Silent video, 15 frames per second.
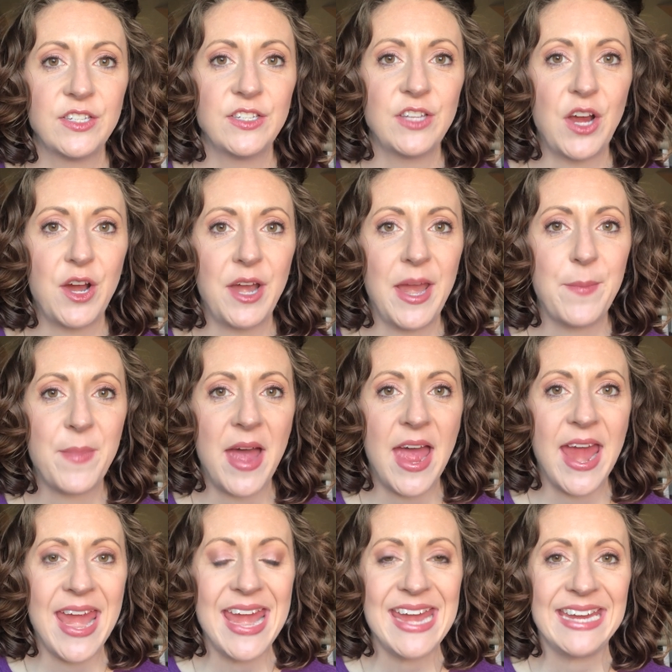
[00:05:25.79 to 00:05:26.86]
Sorry,
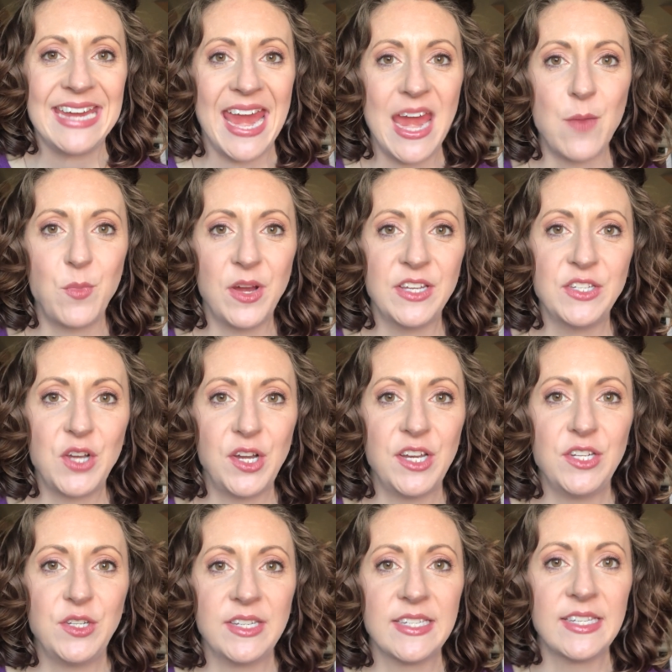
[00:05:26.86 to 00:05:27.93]
my camera
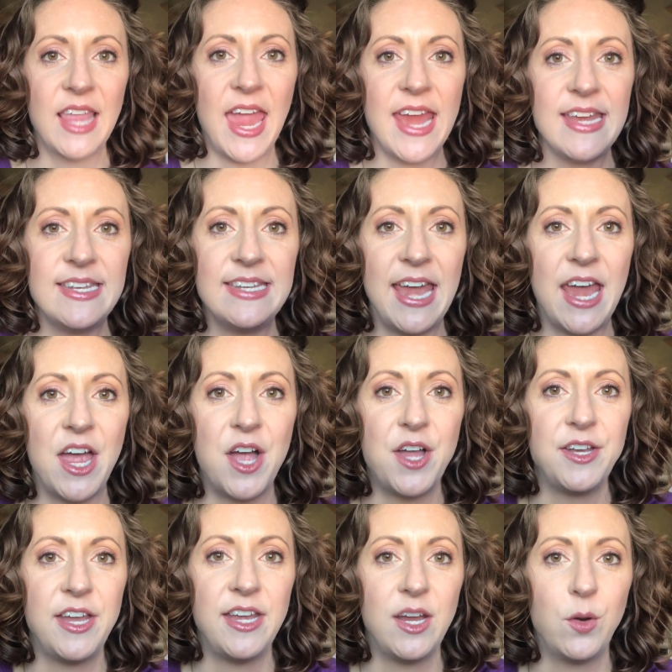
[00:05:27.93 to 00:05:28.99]
started to slide
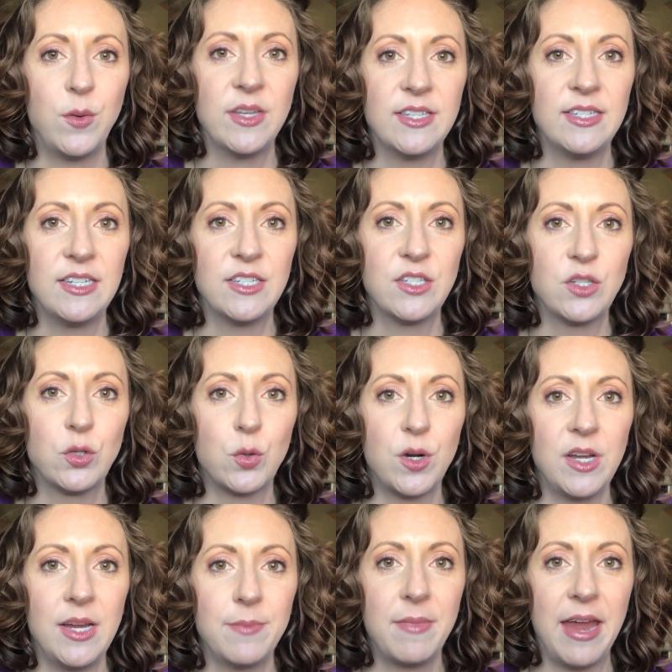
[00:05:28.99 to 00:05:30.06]
down and it was
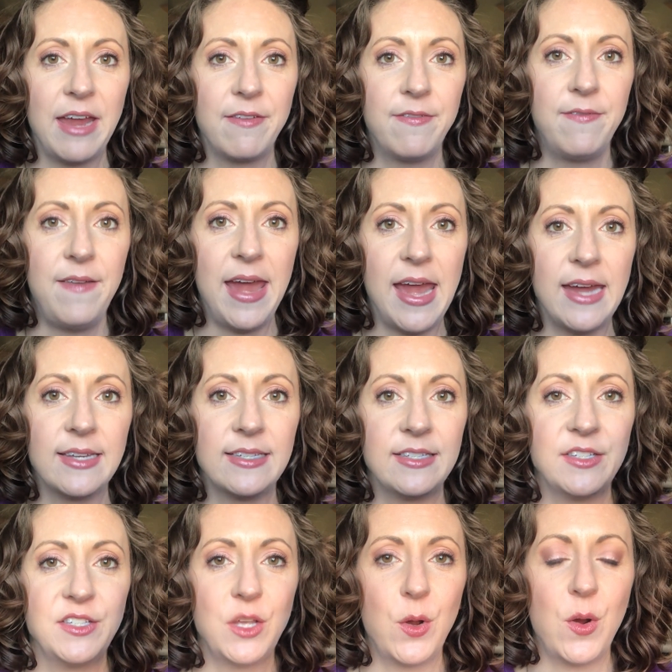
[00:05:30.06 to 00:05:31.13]
distorting my face,
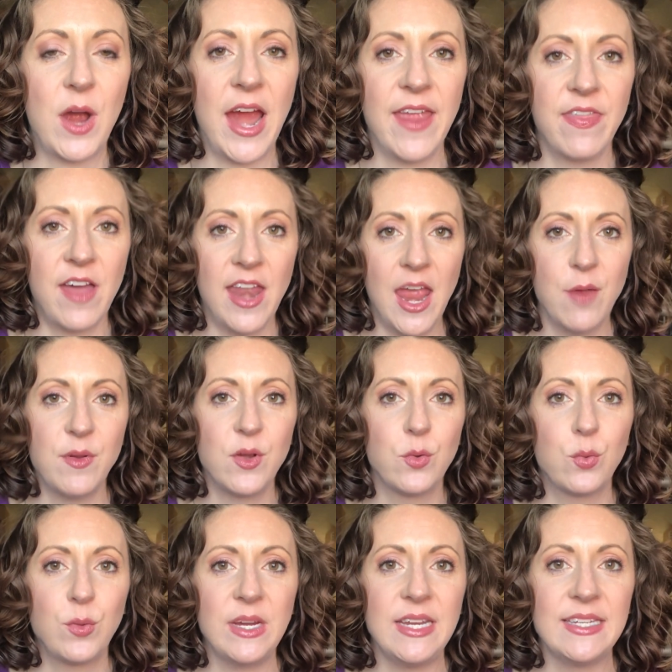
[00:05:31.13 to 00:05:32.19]
so I thought I would
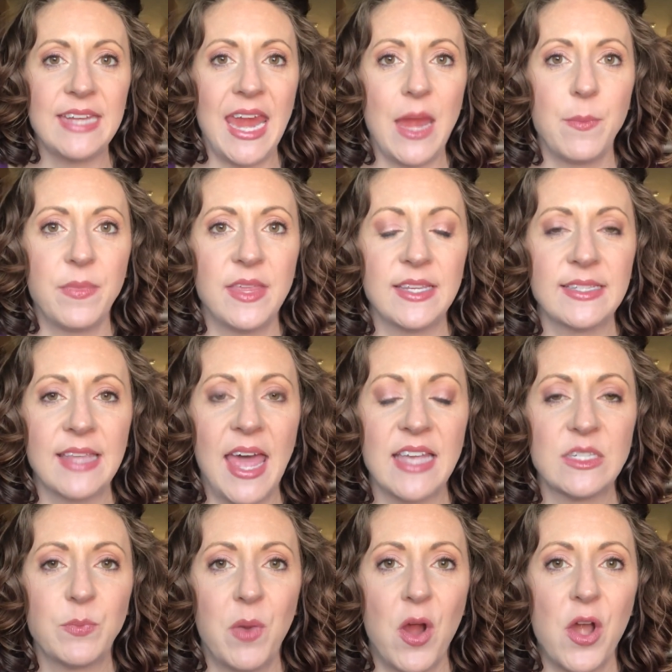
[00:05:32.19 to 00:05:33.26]
retape this
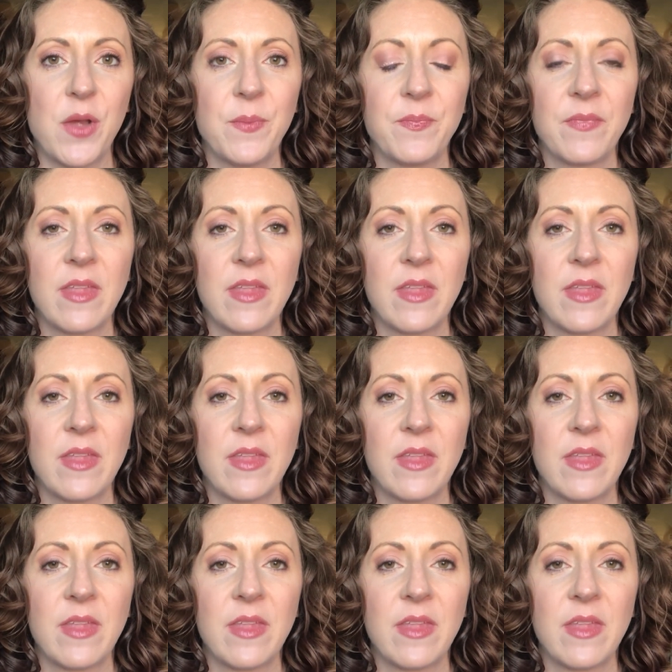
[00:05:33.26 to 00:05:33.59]
last part.